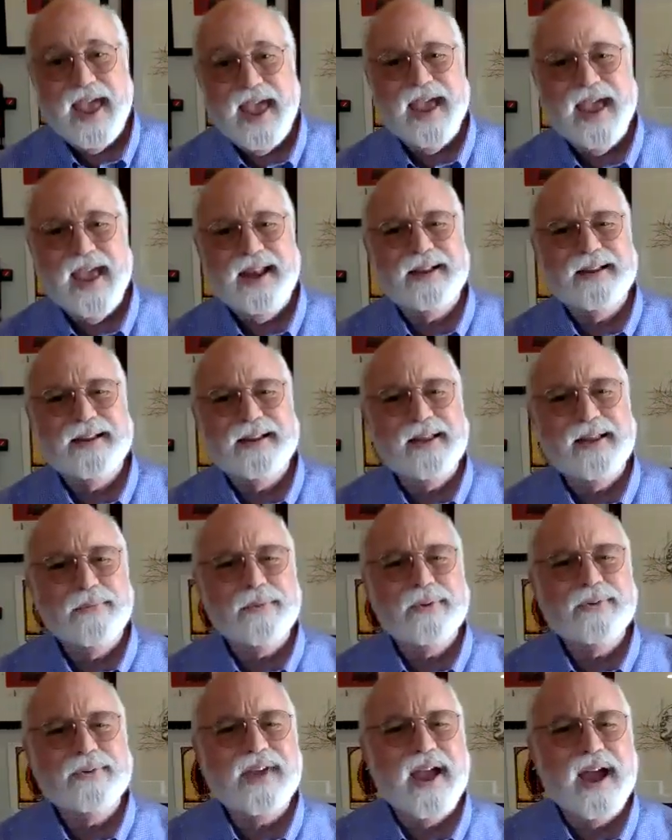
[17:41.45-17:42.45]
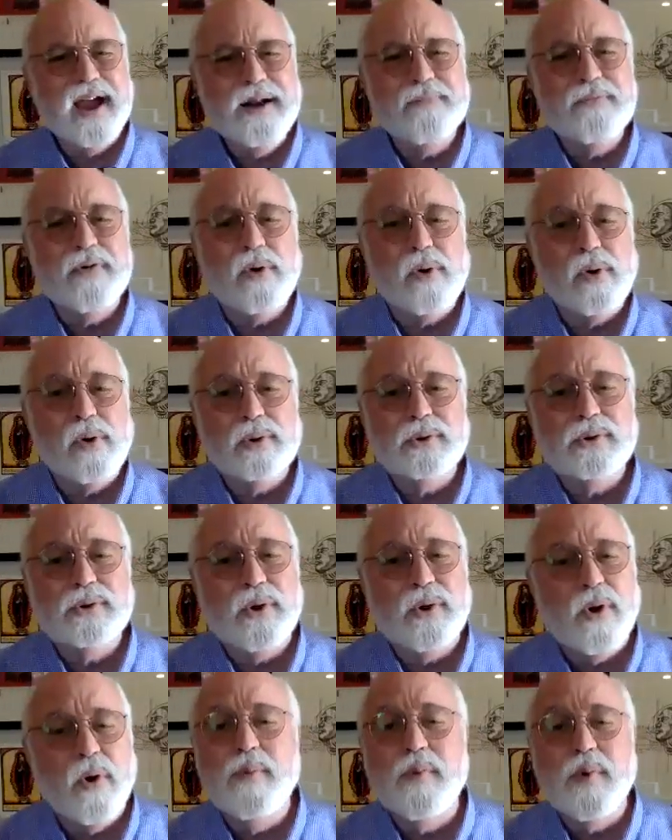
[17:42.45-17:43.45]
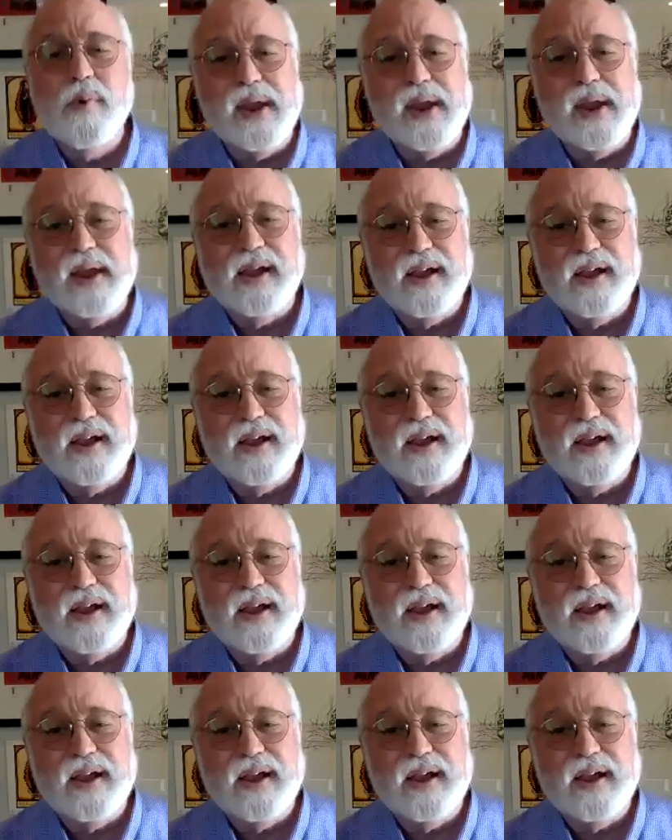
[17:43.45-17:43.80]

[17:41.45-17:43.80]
And it was kind of an old home week